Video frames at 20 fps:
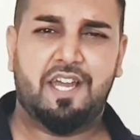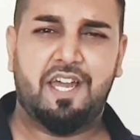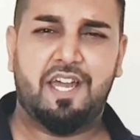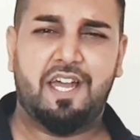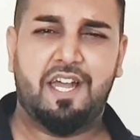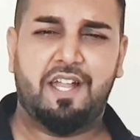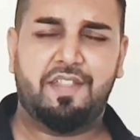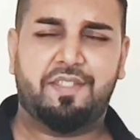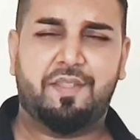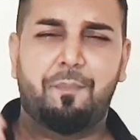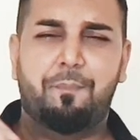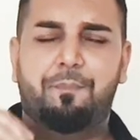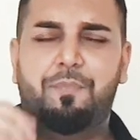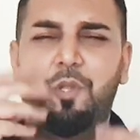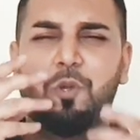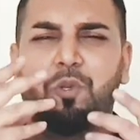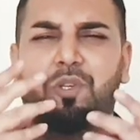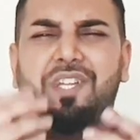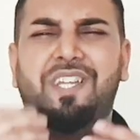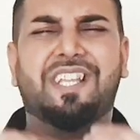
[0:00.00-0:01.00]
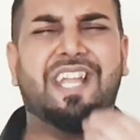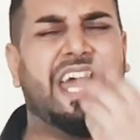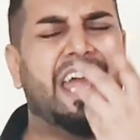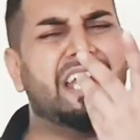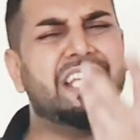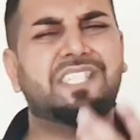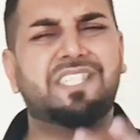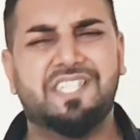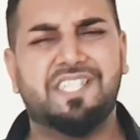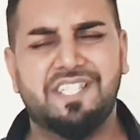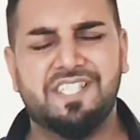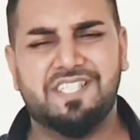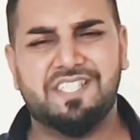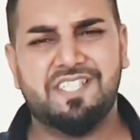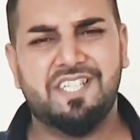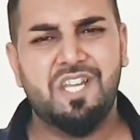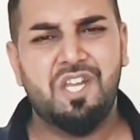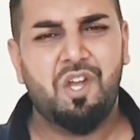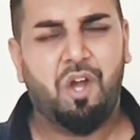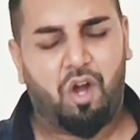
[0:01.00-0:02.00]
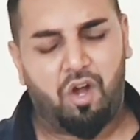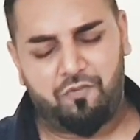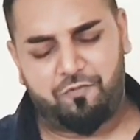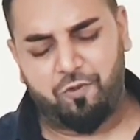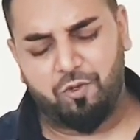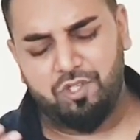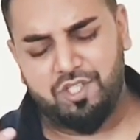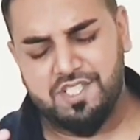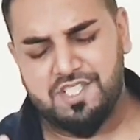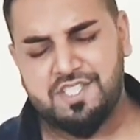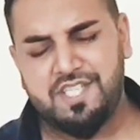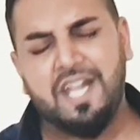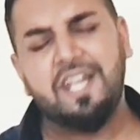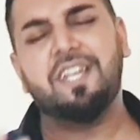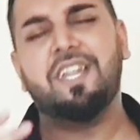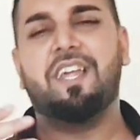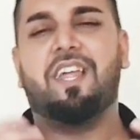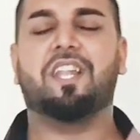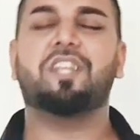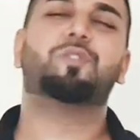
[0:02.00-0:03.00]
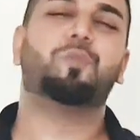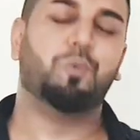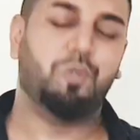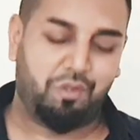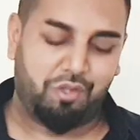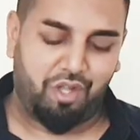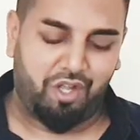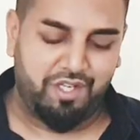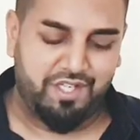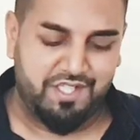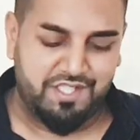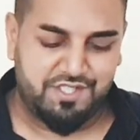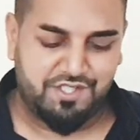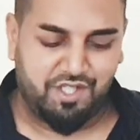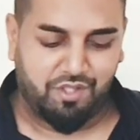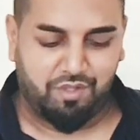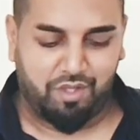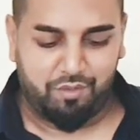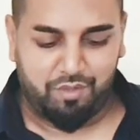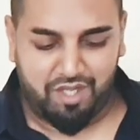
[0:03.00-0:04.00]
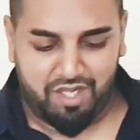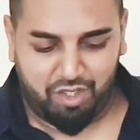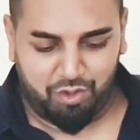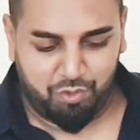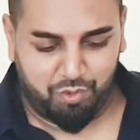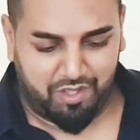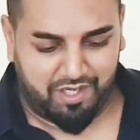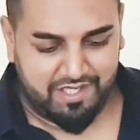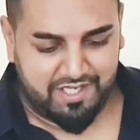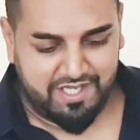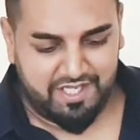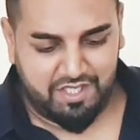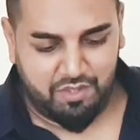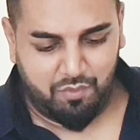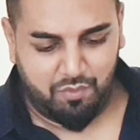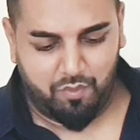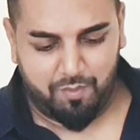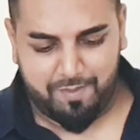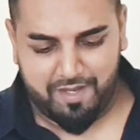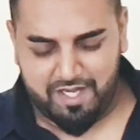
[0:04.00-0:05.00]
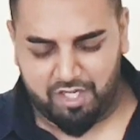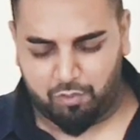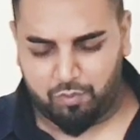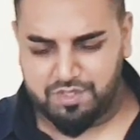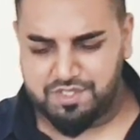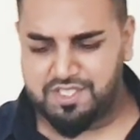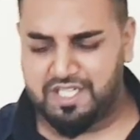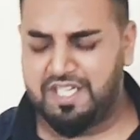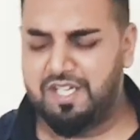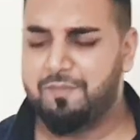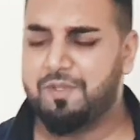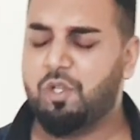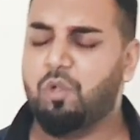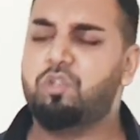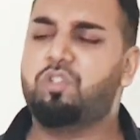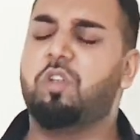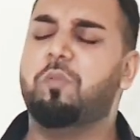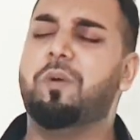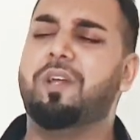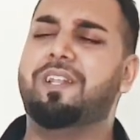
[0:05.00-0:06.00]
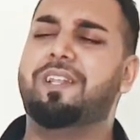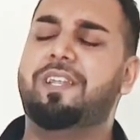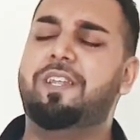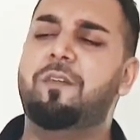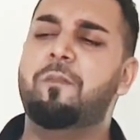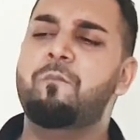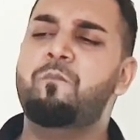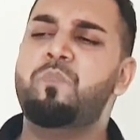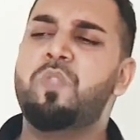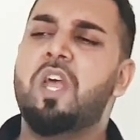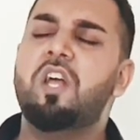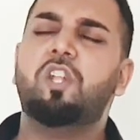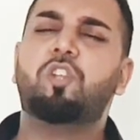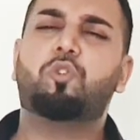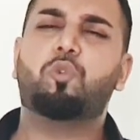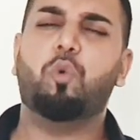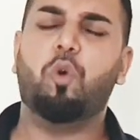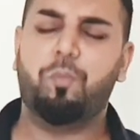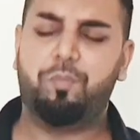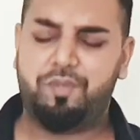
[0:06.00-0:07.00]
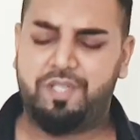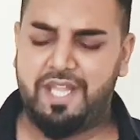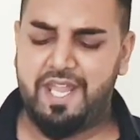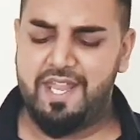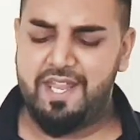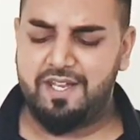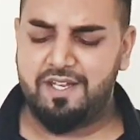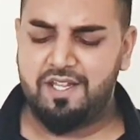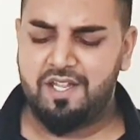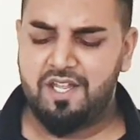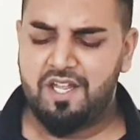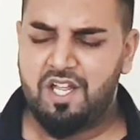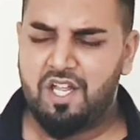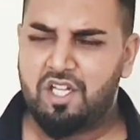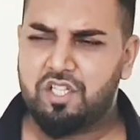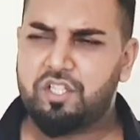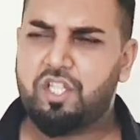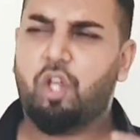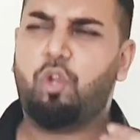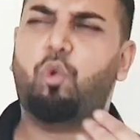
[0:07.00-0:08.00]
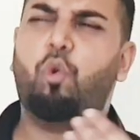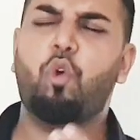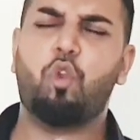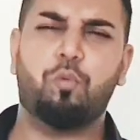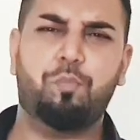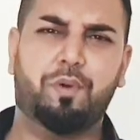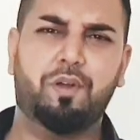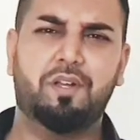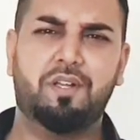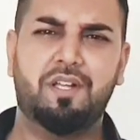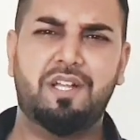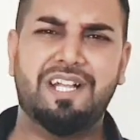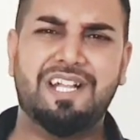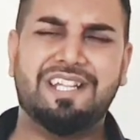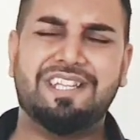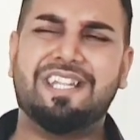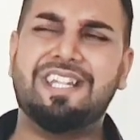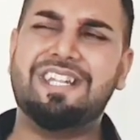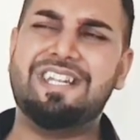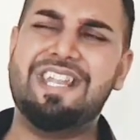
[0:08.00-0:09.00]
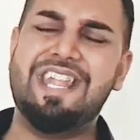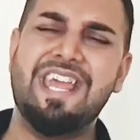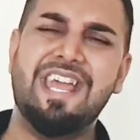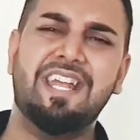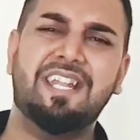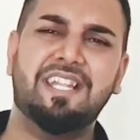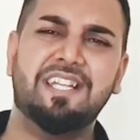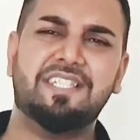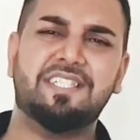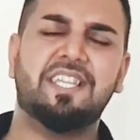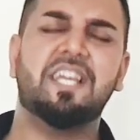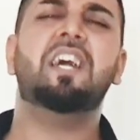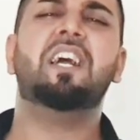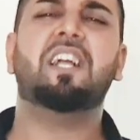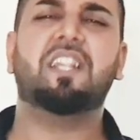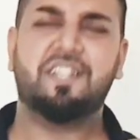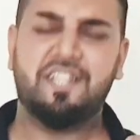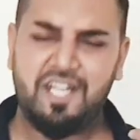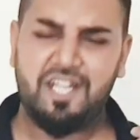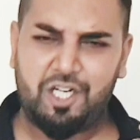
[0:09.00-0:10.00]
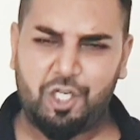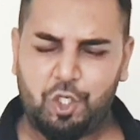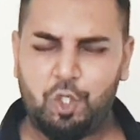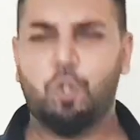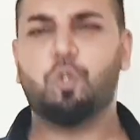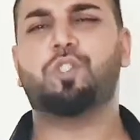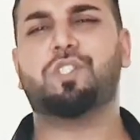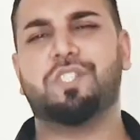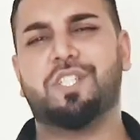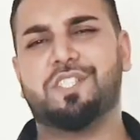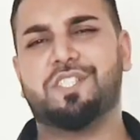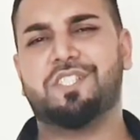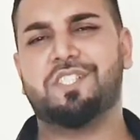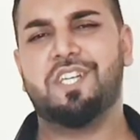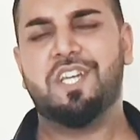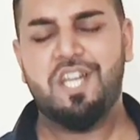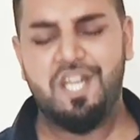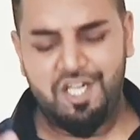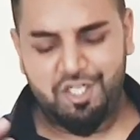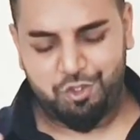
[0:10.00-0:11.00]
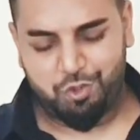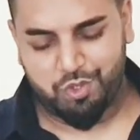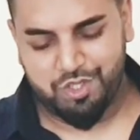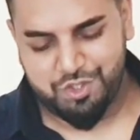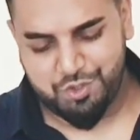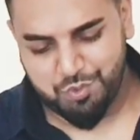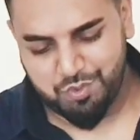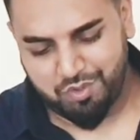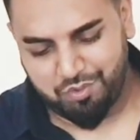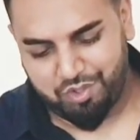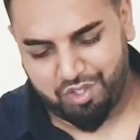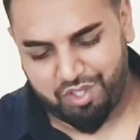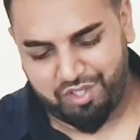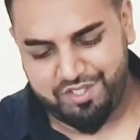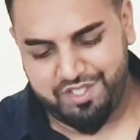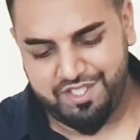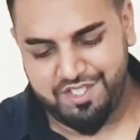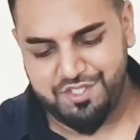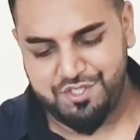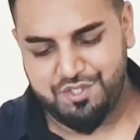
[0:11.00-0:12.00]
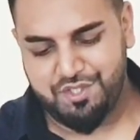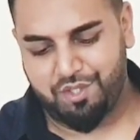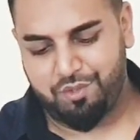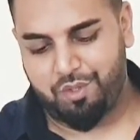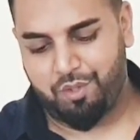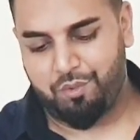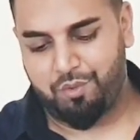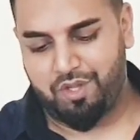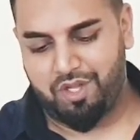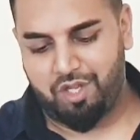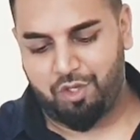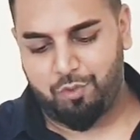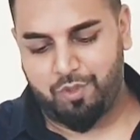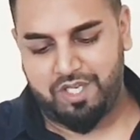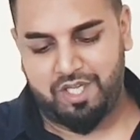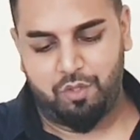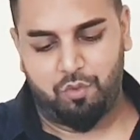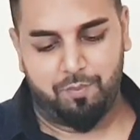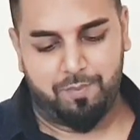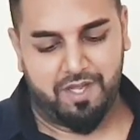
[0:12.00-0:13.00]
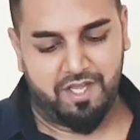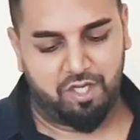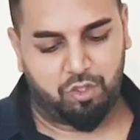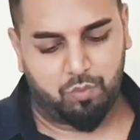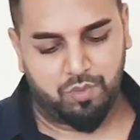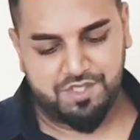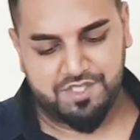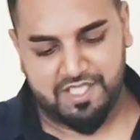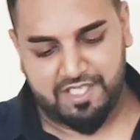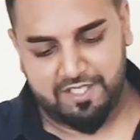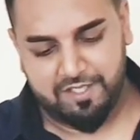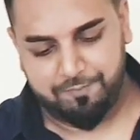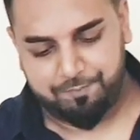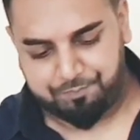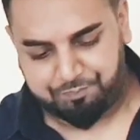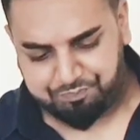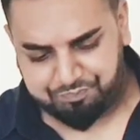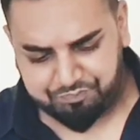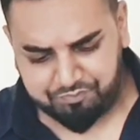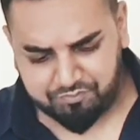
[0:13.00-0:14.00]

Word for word: uh, the beauty, the essence of understanding Rasulullah Sallallahu Alaihi Wasallam, and ultimately to obtain the qurb, the nearness, the closeness to Rasulullah Sallallahu Alaihi Wasallam.